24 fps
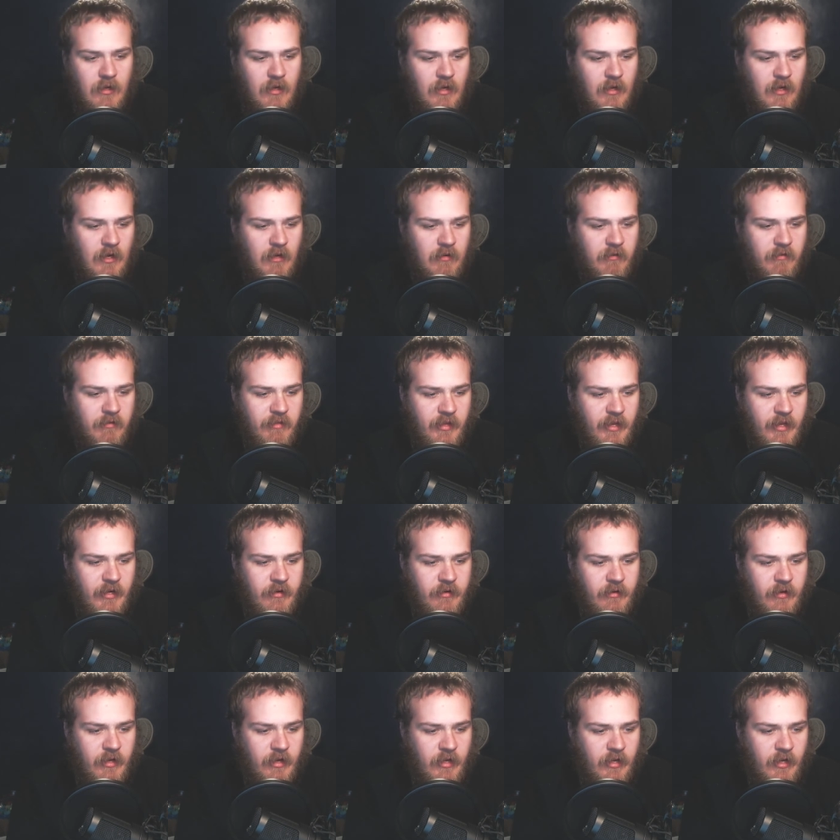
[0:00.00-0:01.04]
other
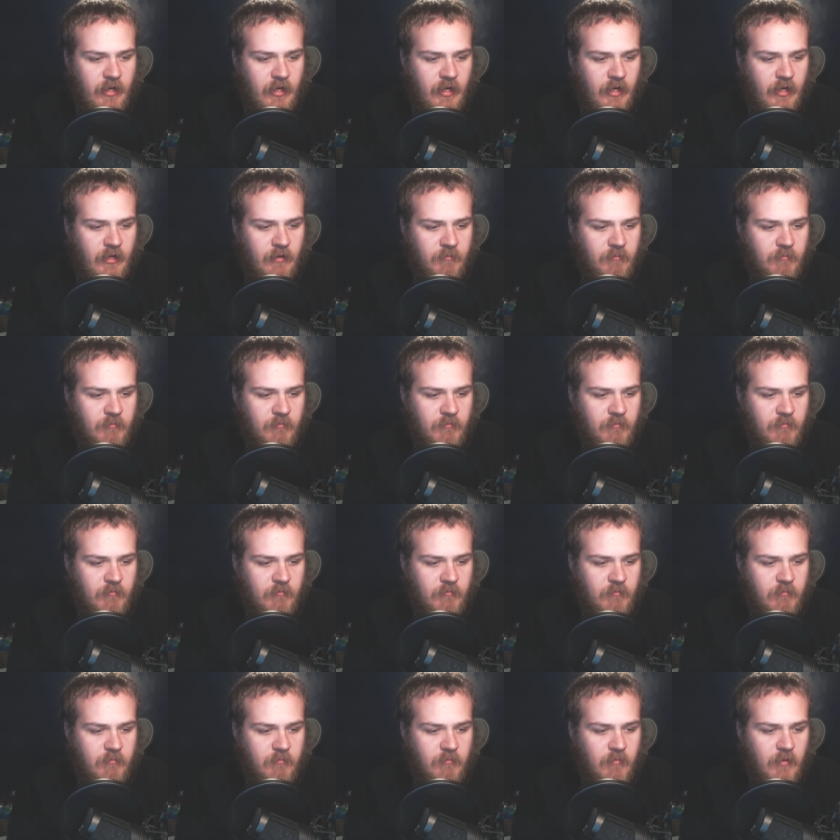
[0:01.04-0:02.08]
than uh,
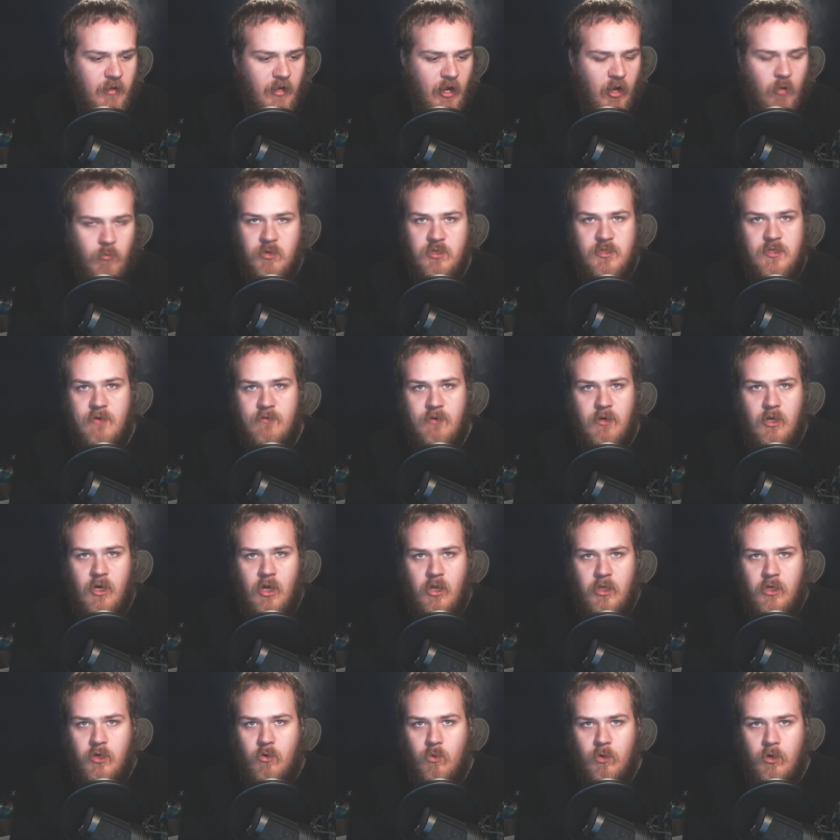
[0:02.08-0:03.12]
I almost never
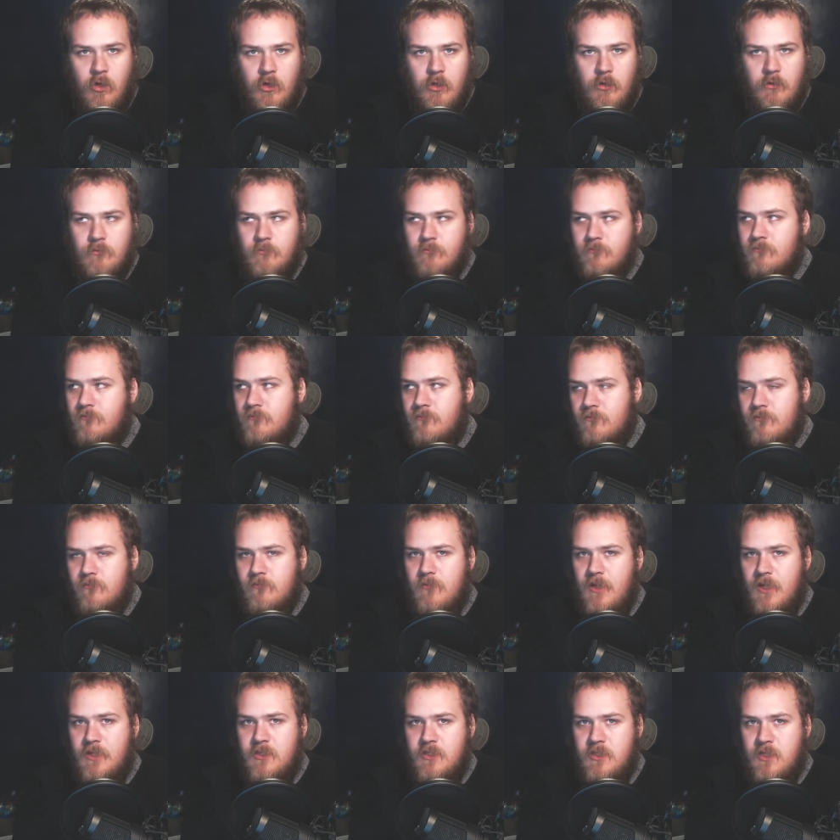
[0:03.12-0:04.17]
call into work
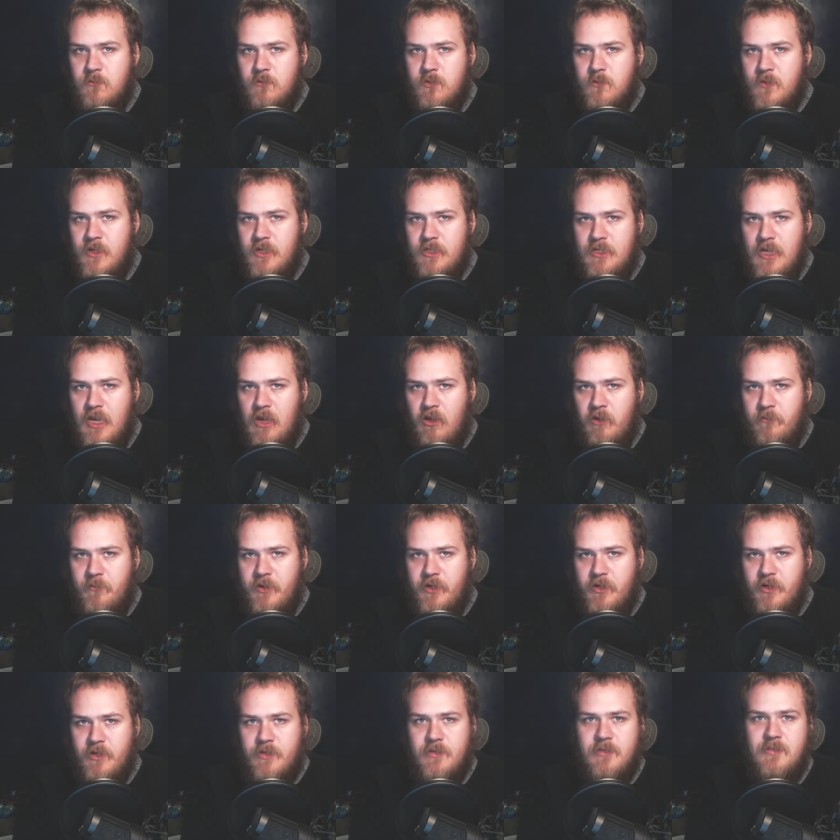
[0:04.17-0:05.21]
that seems to be a talent
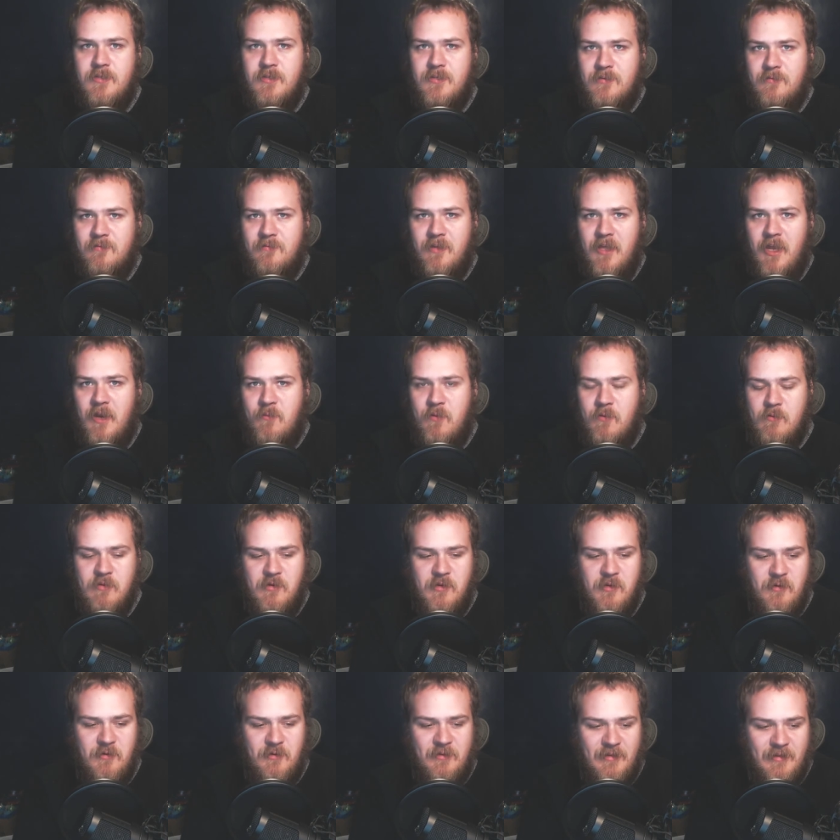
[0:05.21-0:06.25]
because a lot of people
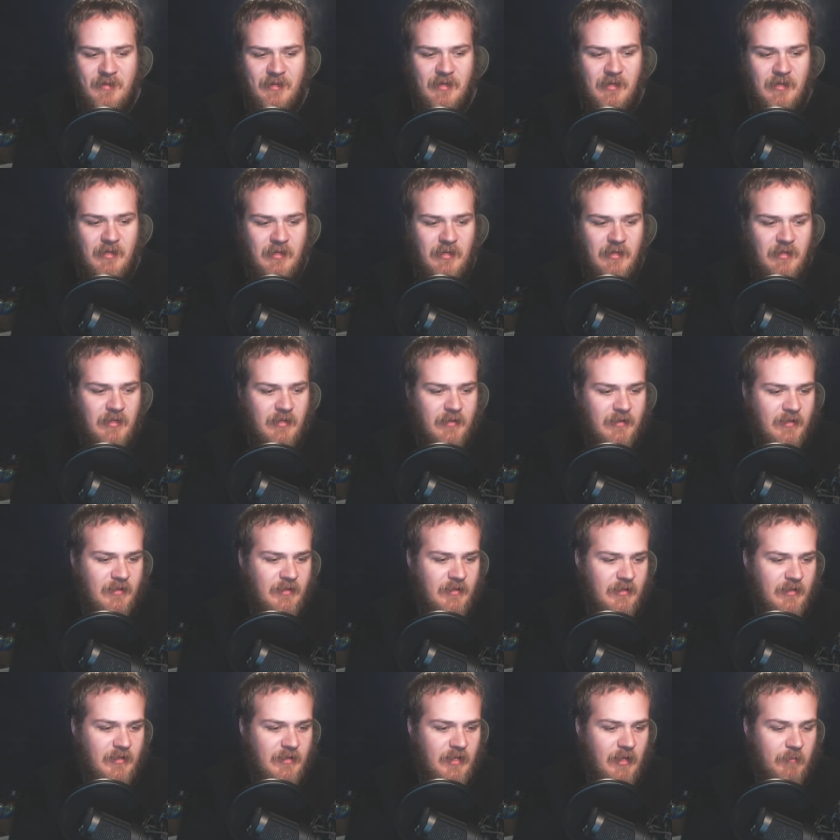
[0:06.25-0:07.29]
do.
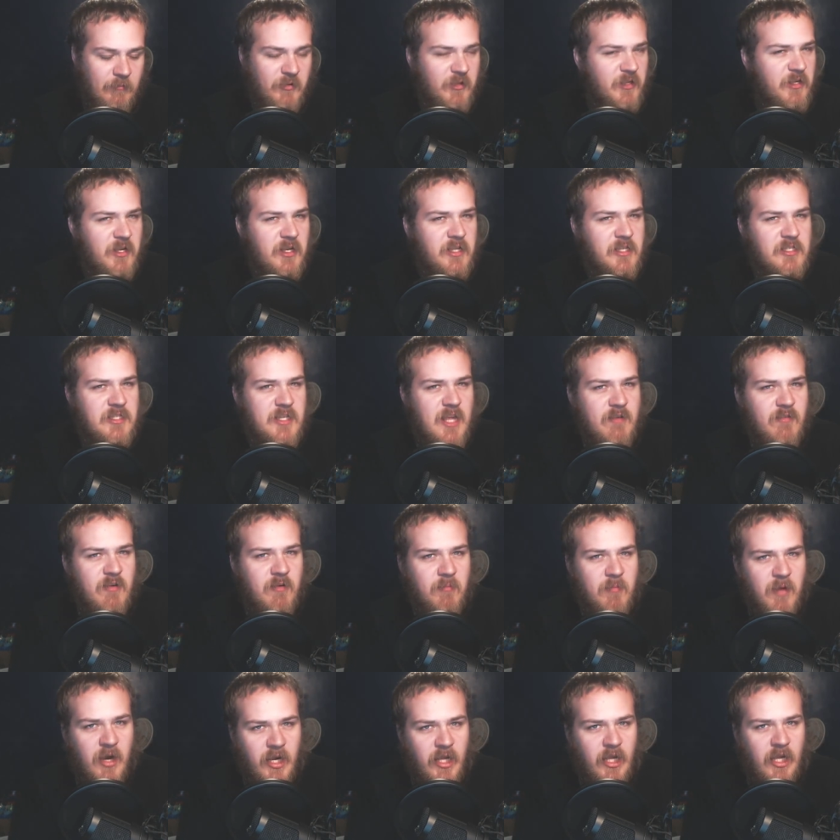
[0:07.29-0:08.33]
I'm really good at saving
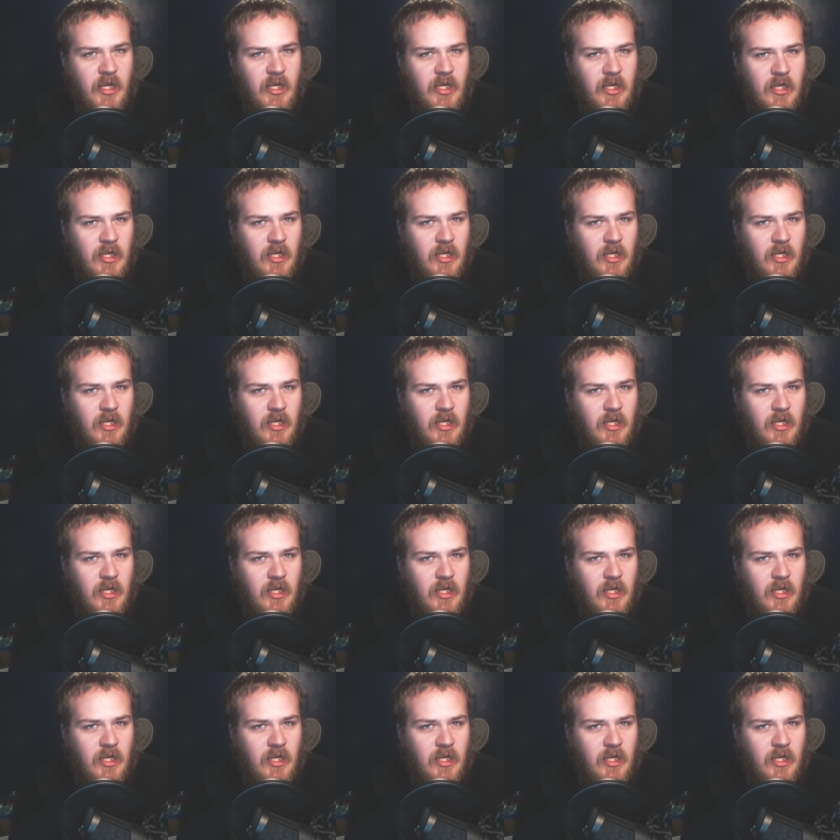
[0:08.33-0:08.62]
money.